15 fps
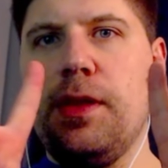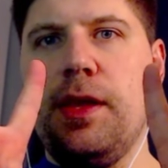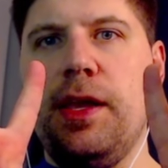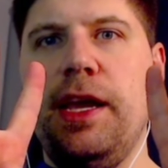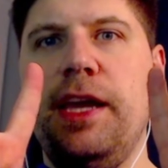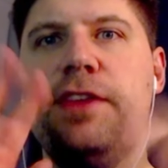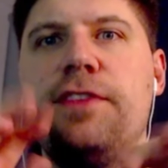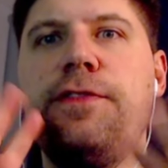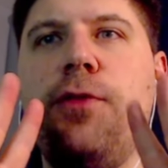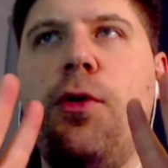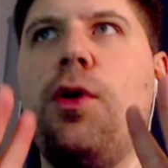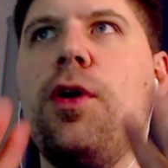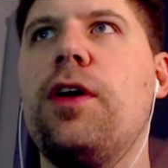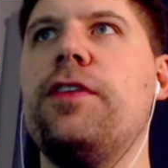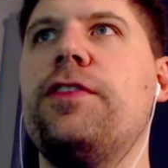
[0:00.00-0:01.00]
is
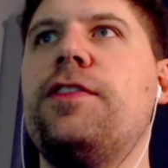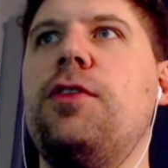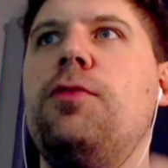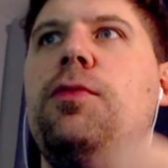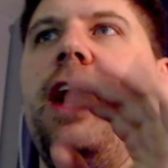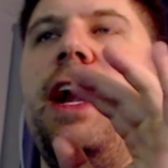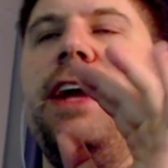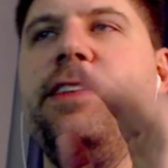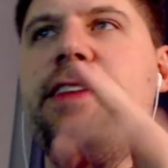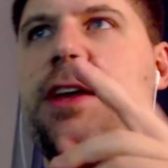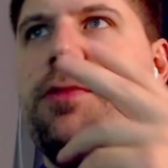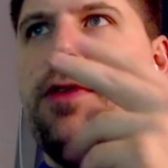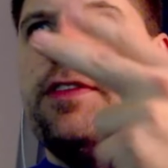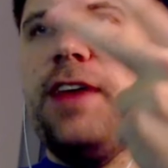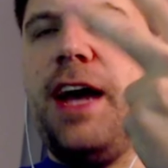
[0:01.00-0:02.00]
4. So what I did
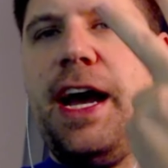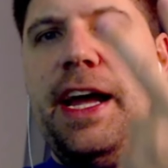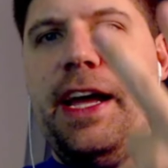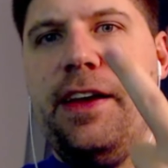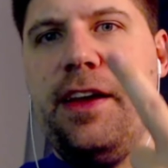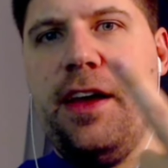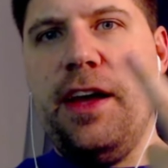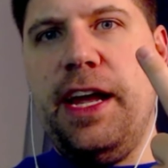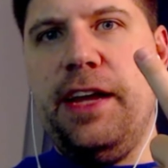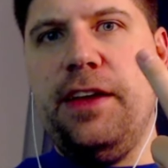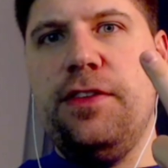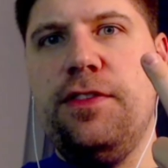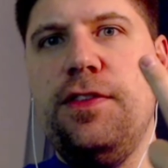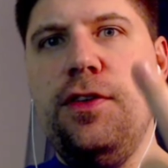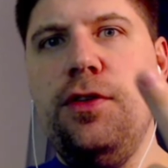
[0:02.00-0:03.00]
was I had
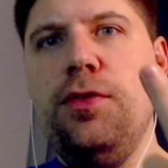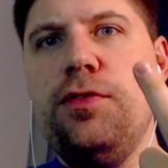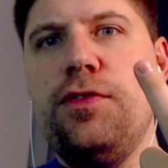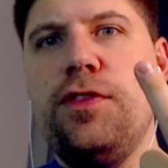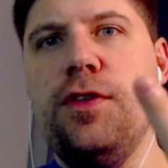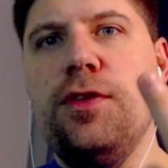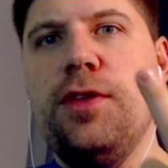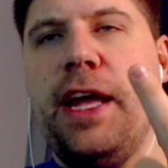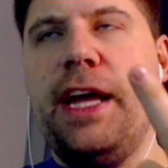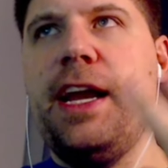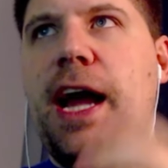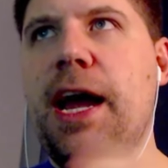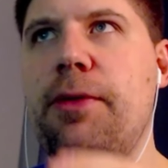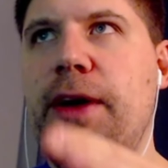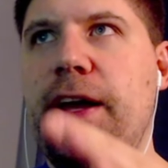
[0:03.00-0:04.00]
2 2-lane
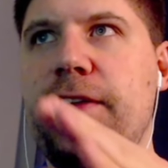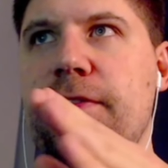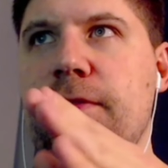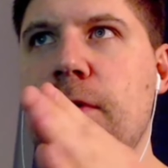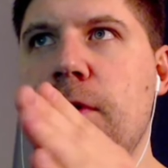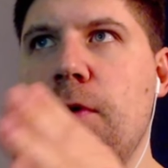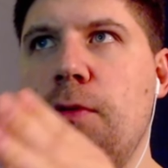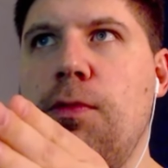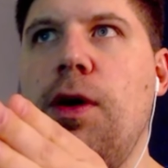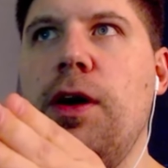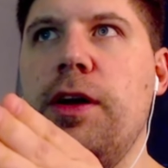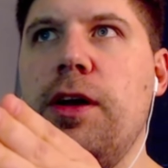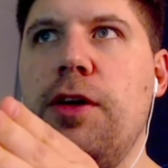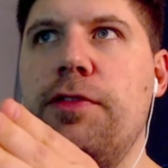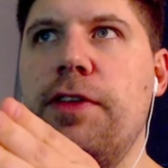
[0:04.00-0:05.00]
highways,
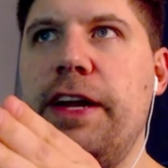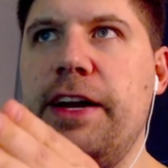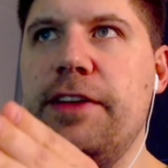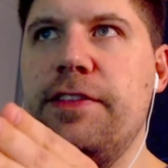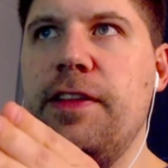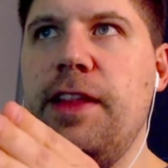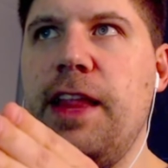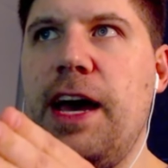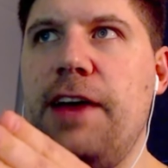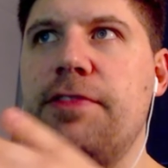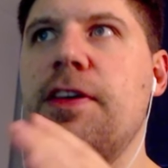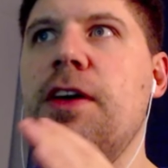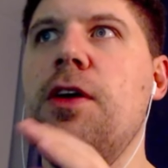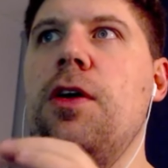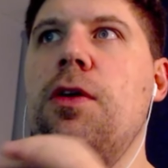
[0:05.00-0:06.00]
one over here to the left,
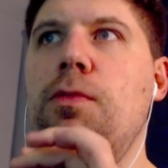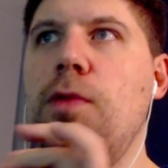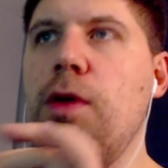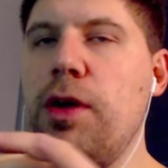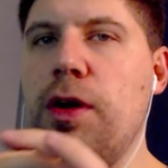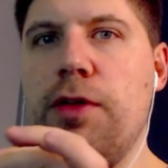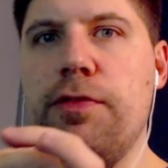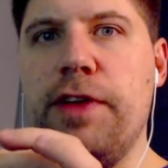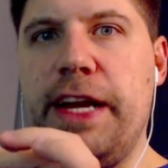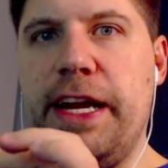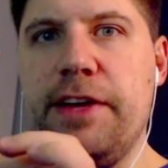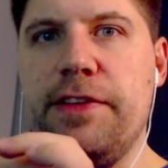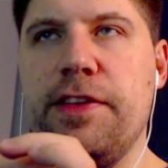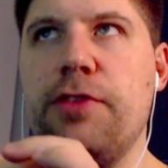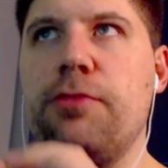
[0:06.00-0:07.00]
one over
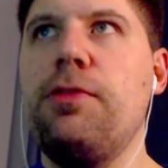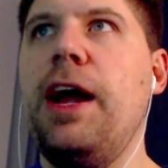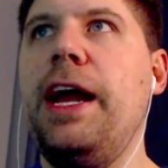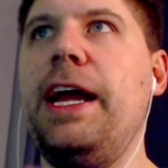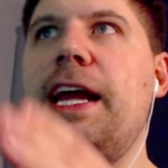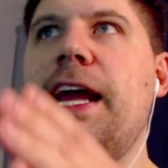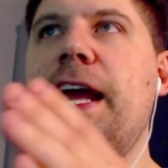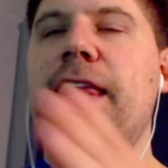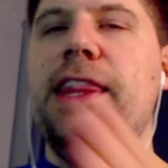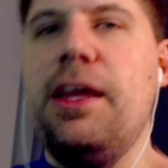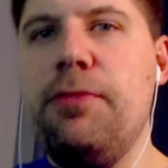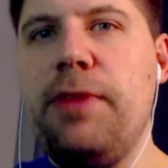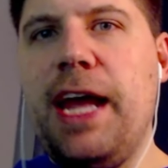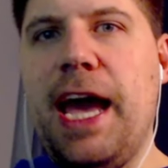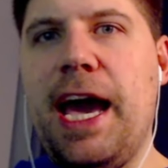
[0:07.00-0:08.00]
here to the right, and then
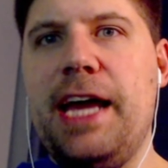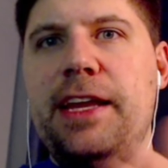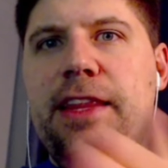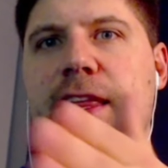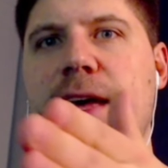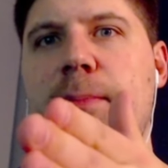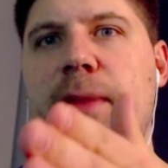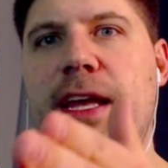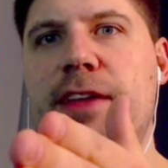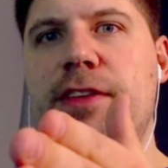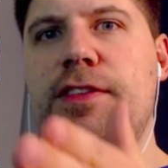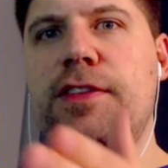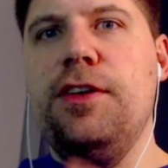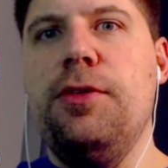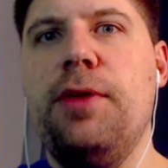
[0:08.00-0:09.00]
we added them
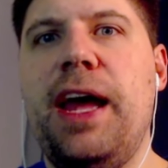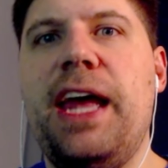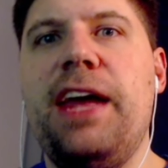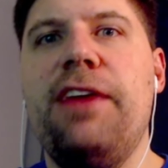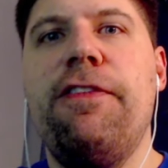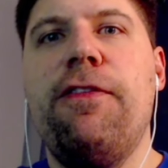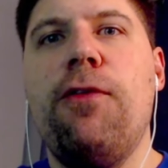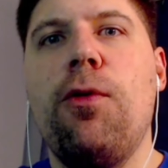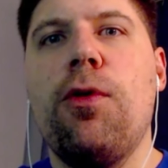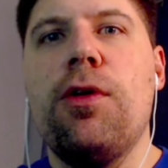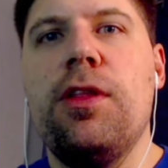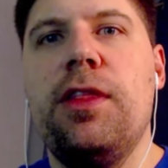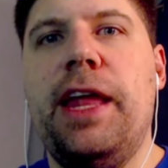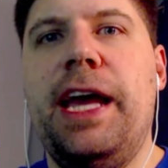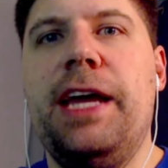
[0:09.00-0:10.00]
into a
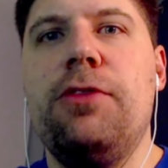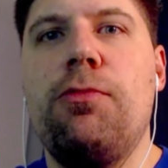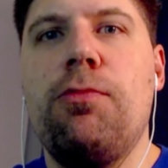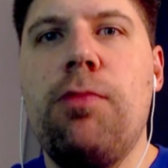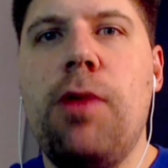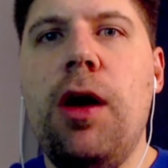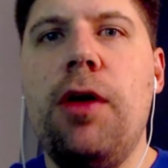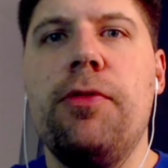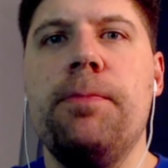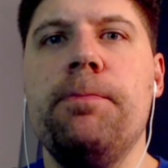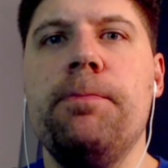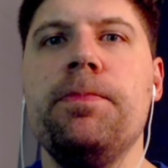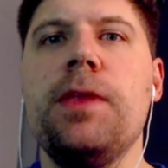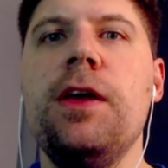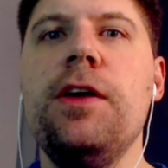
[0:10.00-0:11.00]
4-lane road.
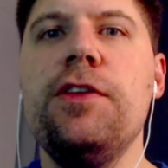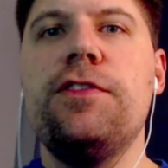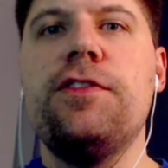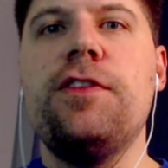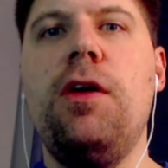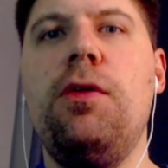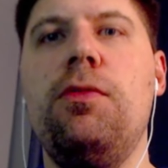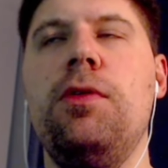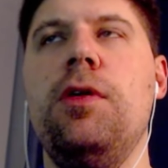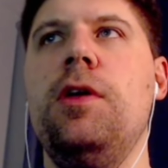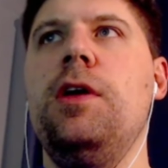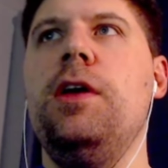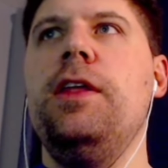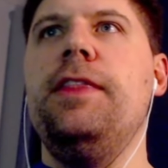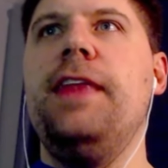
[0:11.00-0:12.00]
So
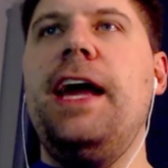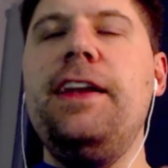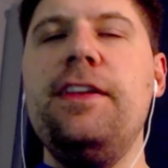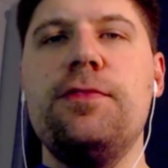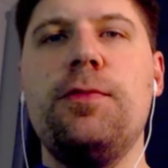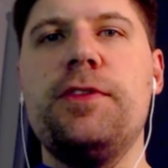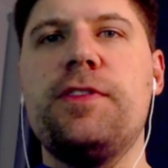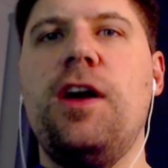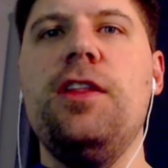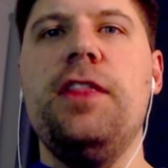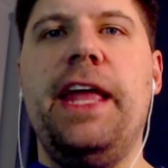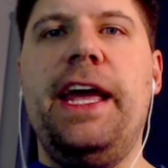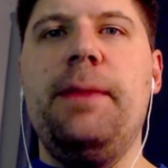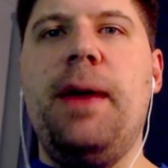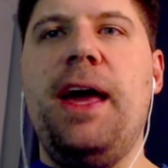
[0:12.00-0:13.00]
that is what's called
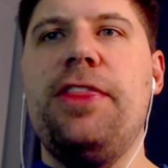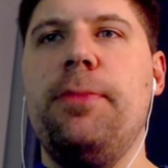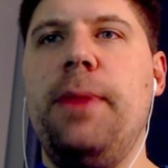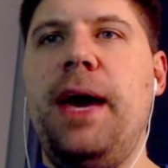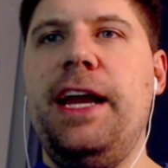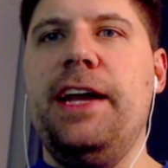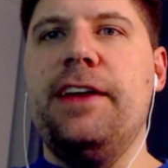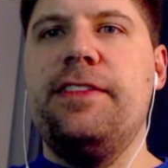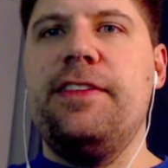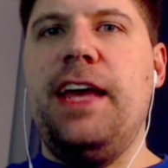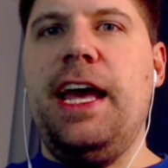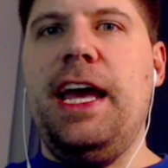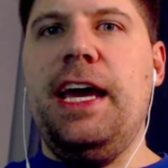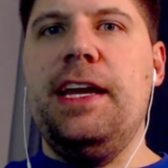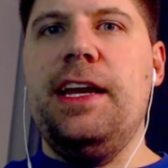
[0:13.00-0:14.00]
lane mathematics,
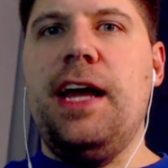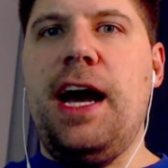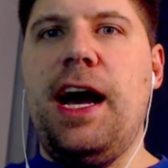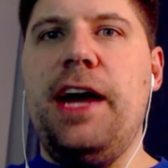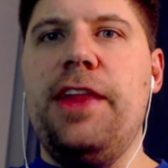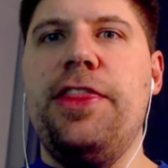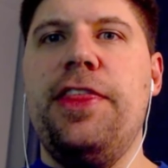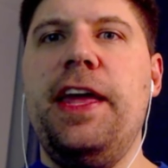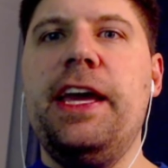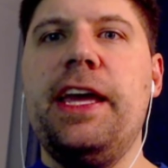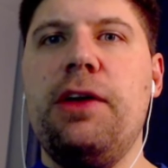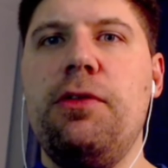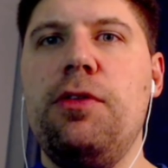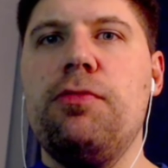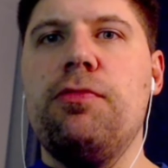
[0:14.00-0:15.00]
and I think it
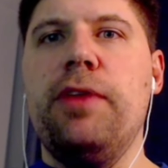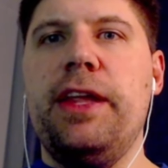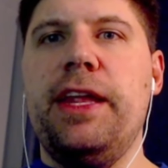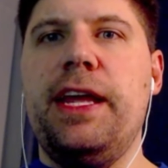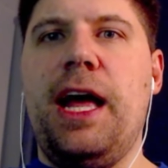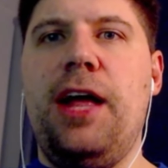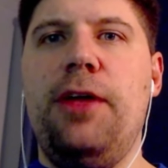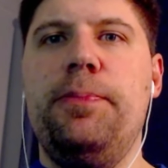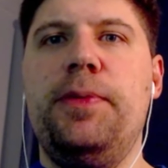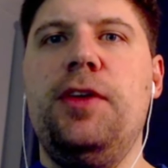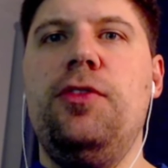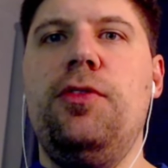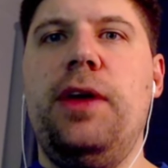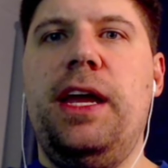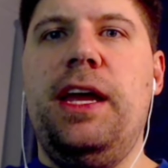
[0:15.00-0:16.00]
will really help
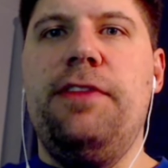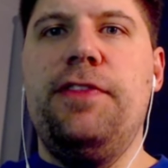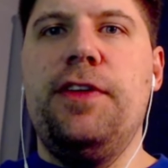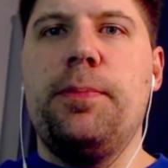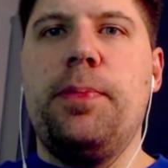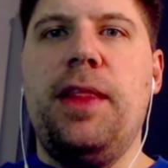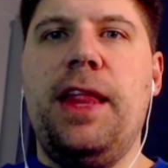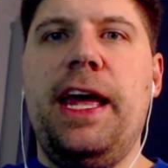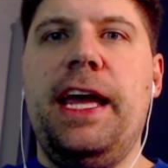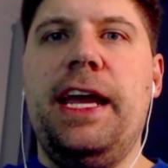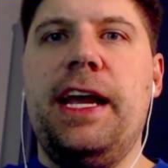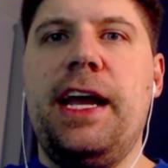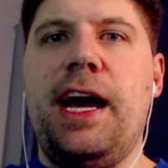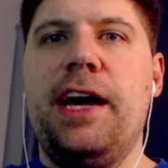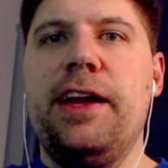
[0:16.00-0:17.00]
you if you're
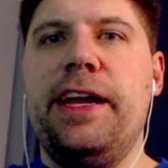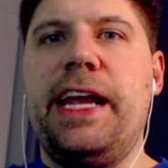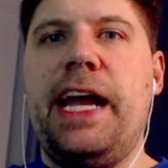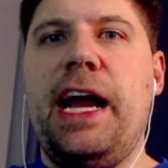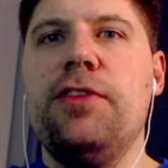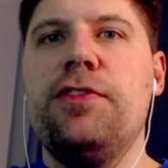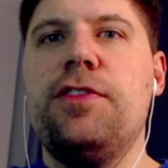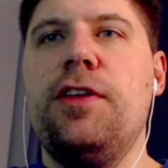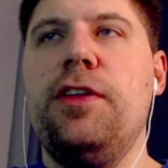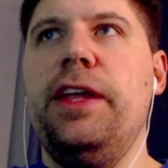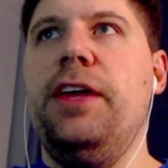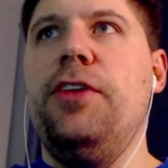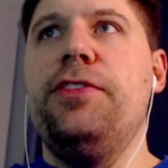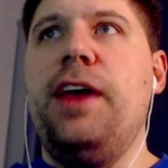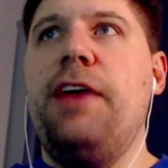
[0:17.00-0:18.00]
playing on a console.
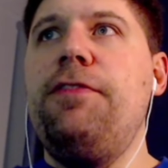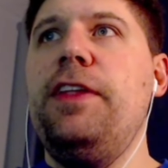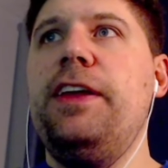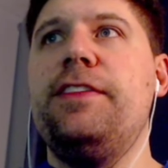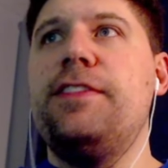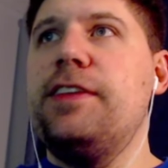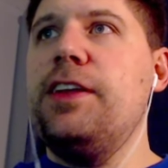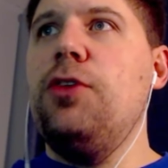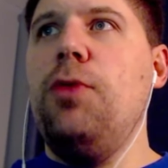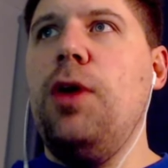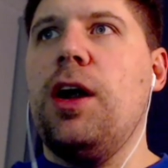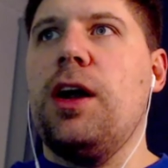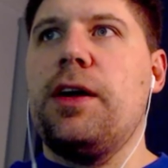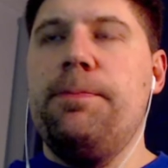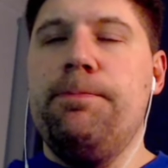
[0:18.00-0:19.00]
It'll definitely still
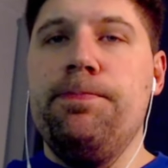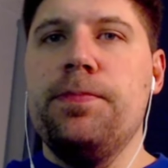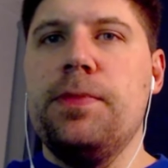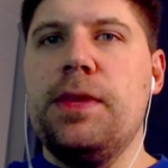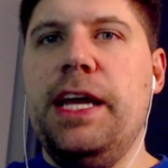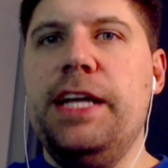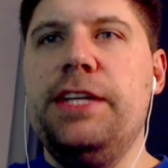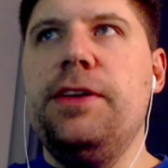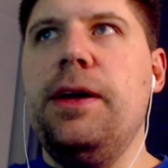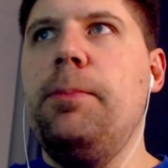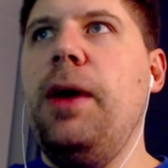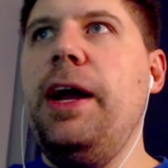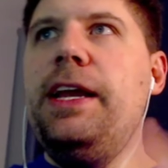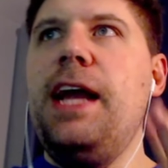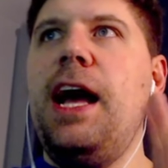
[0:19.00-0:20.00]
work. It
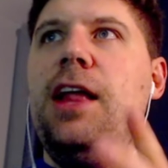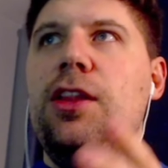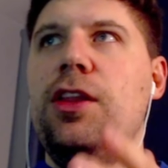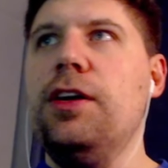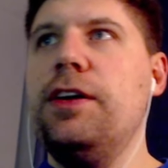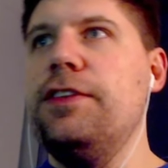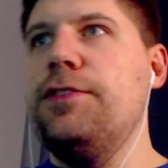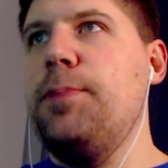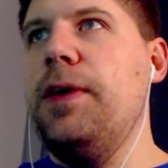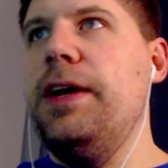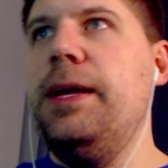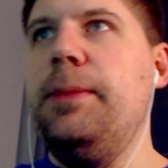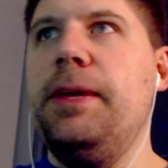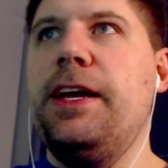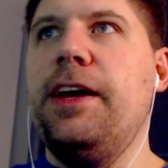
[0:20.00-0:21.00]
might not look as
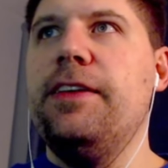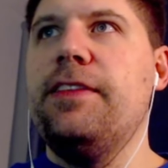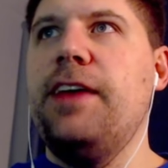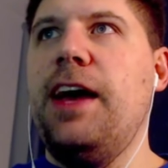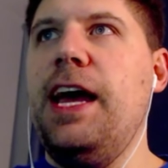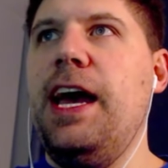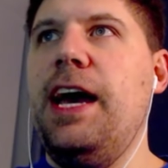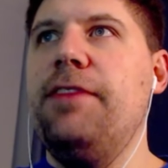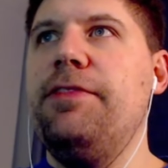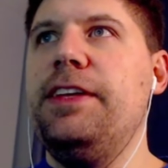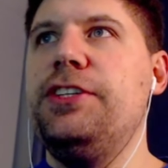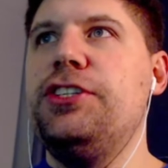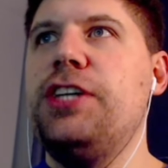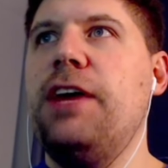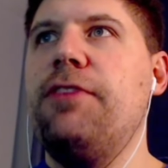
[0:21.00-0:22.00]
pretty because I have these
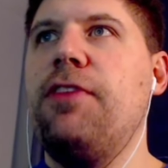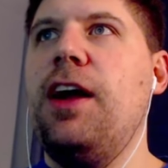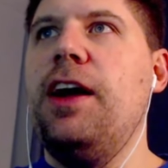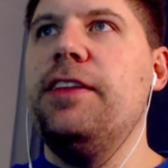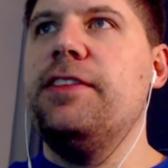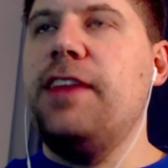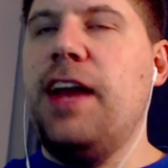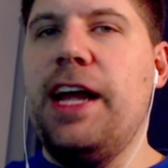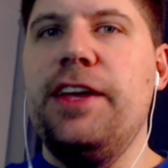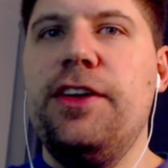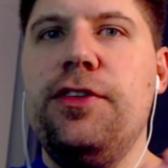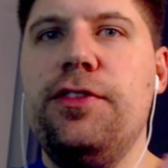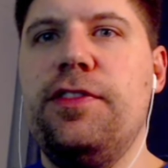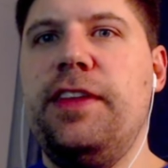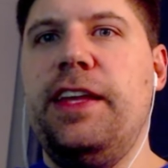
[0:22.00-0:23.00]
chevrons and I
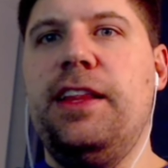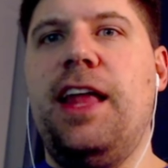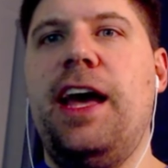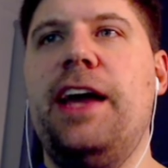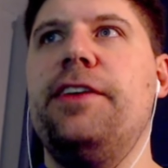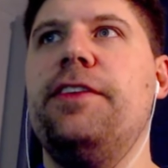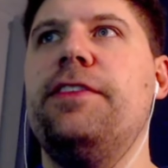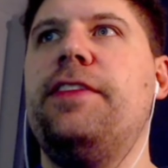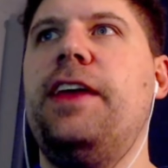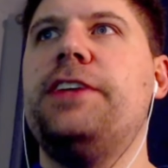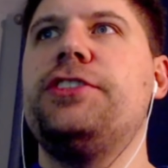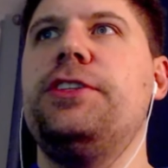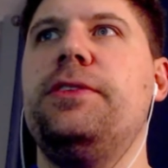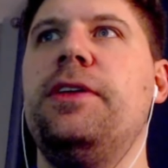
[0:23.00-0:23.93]
use the line intersection